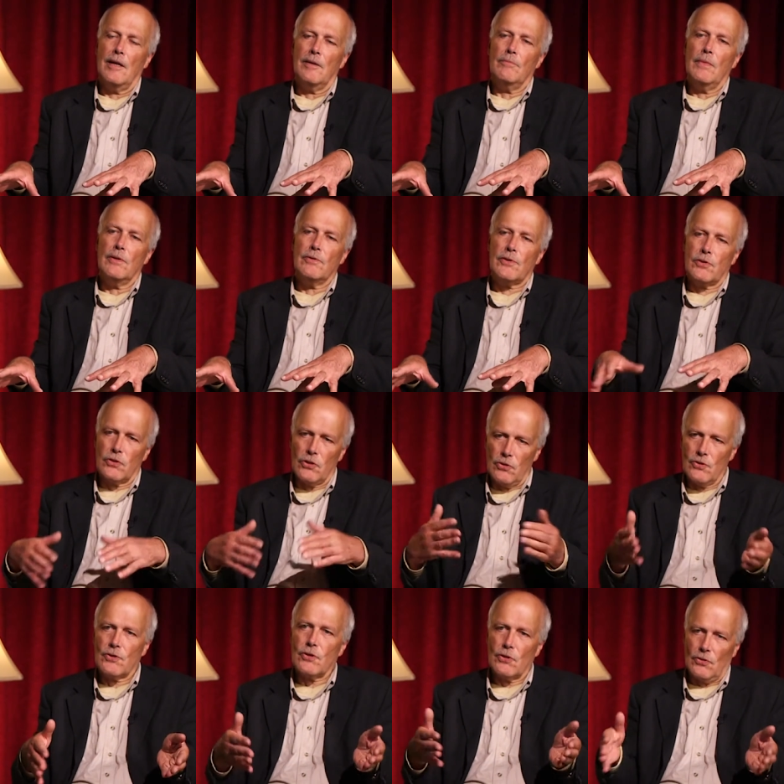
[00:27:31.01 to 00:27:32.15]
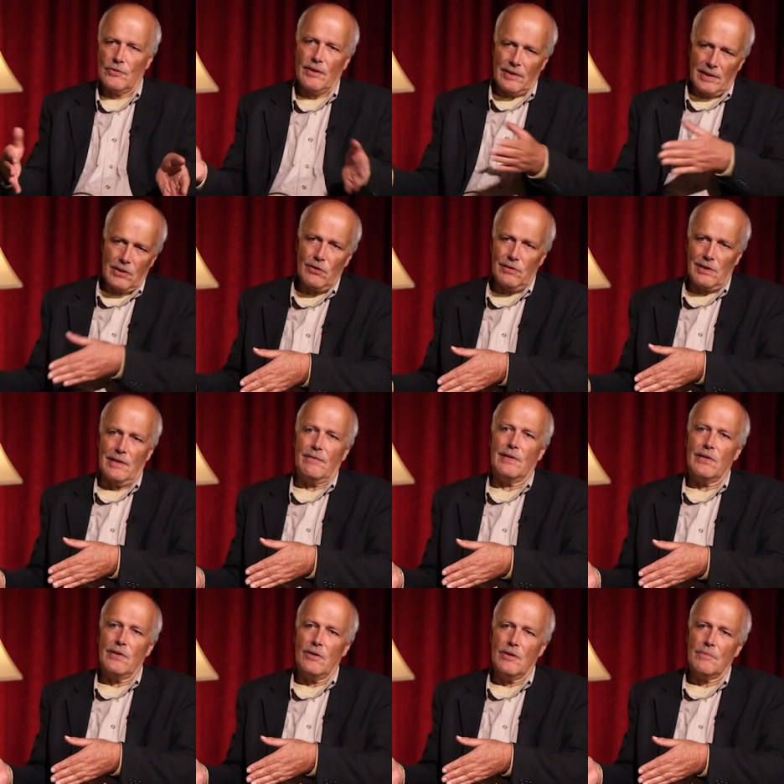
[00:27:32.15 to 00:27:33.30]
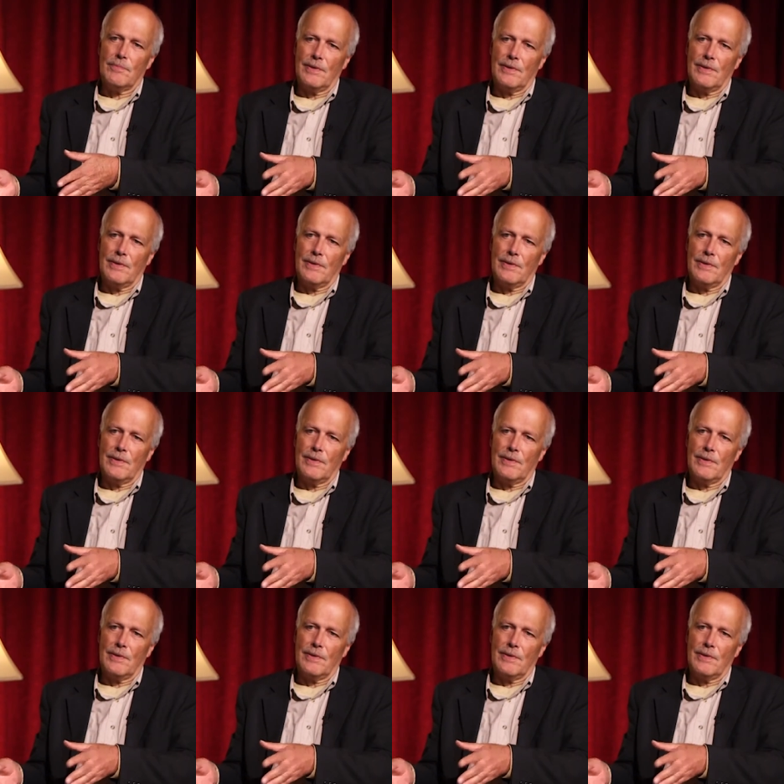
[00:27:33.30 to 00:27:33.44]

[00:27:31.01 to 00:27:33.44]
Most Jews thought that they could live in Europe,